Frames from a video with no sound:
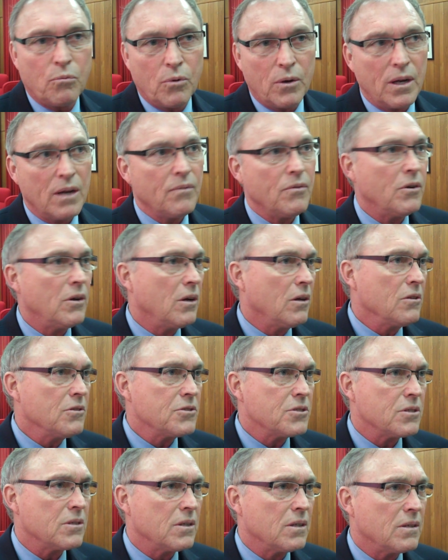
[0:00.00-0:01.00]
whatever
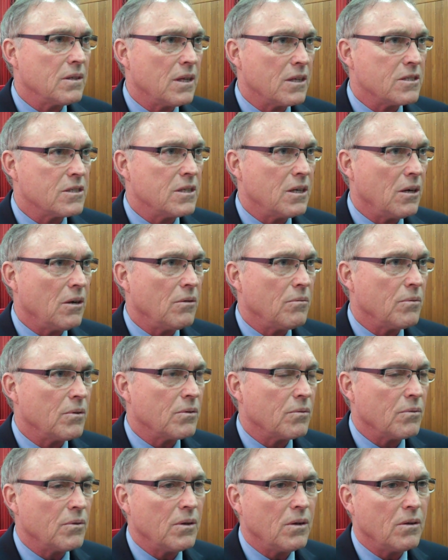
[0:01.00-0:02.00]
else that's there
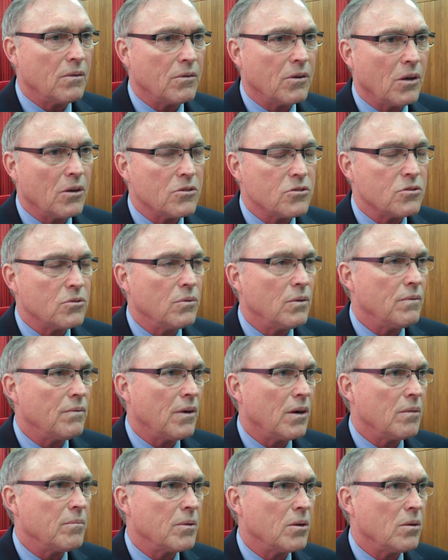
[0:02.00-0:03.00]
with regards to
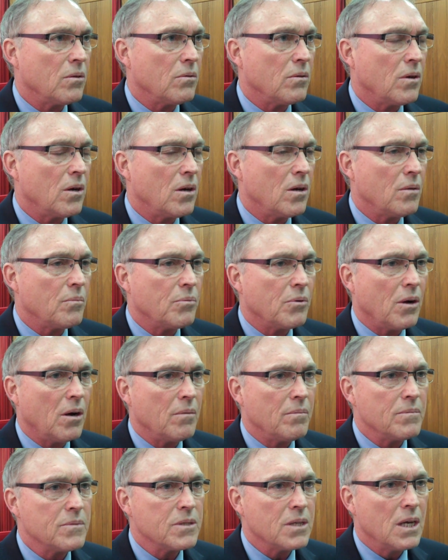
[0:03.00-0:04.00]
environmental
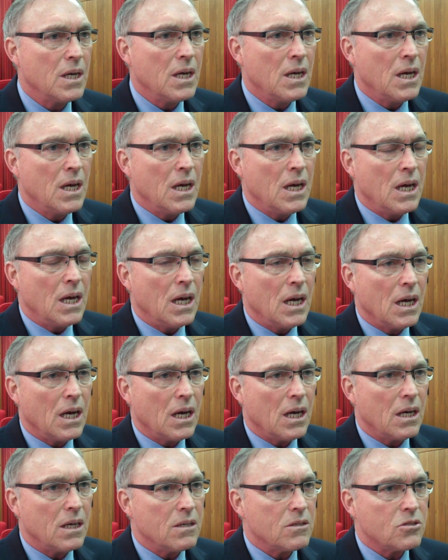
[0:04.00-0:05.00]
problems.
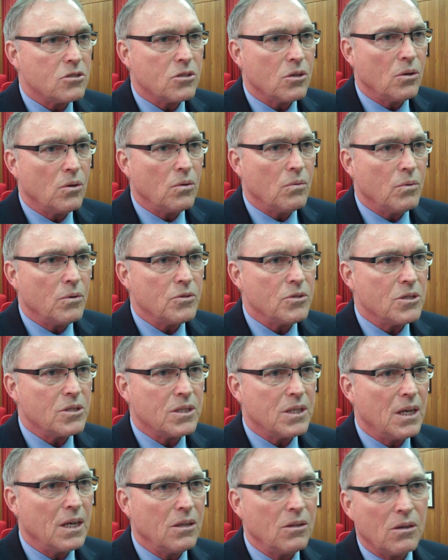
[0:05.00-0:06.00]
So we're just
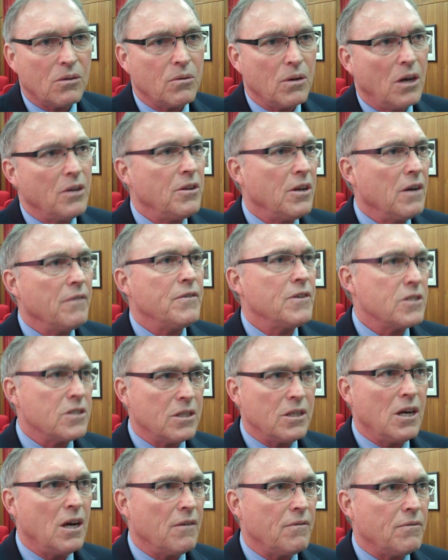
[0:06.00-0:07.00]
saying, look, enough is
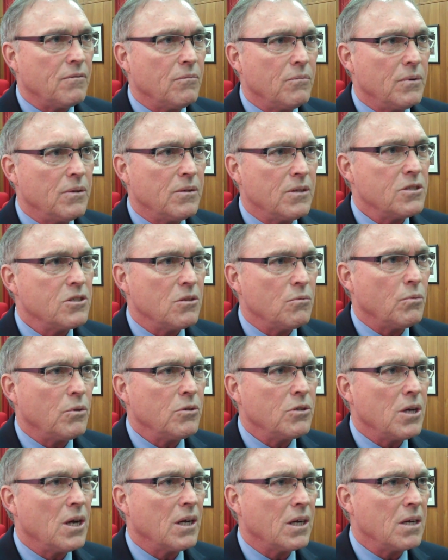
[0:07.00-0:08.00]
enough. We're
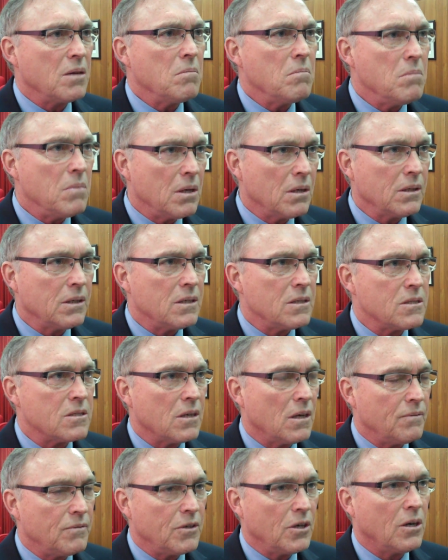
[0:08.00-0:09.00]
talking millions
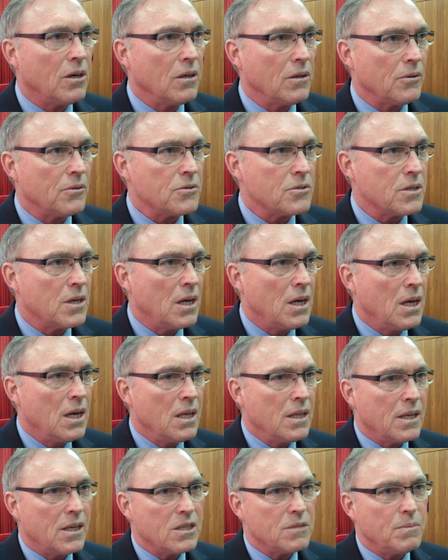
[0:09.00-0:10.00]
of dollars
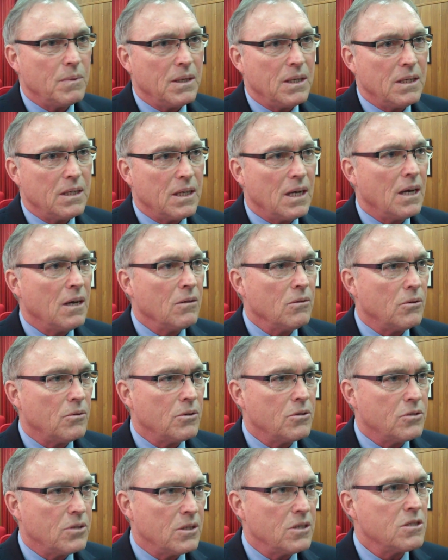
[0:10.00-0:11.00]
that is being
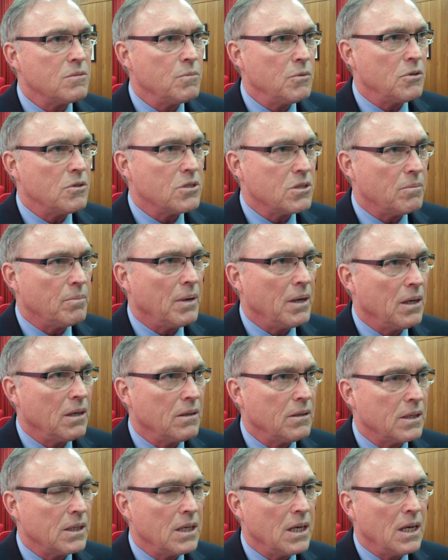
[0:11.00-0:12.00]
downloaded to this
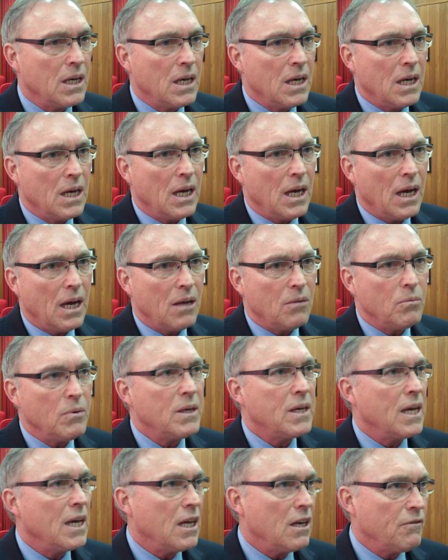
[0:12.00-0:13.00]
municipality, and we
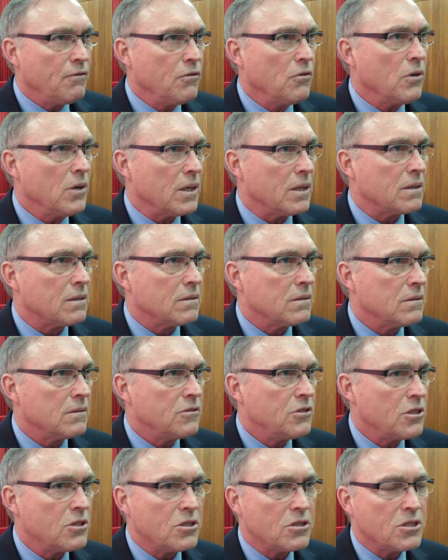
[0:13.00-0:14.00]
can't afford it.
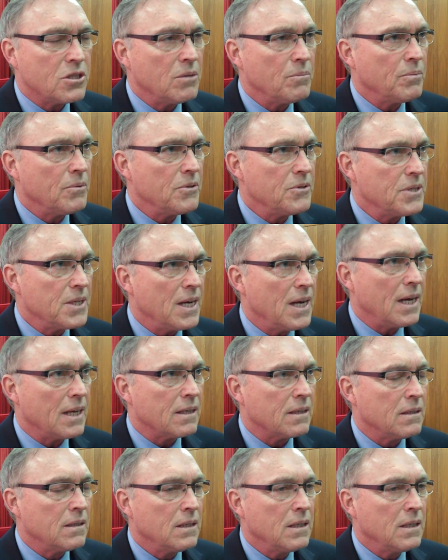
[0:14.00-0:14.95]
Just as simple as that.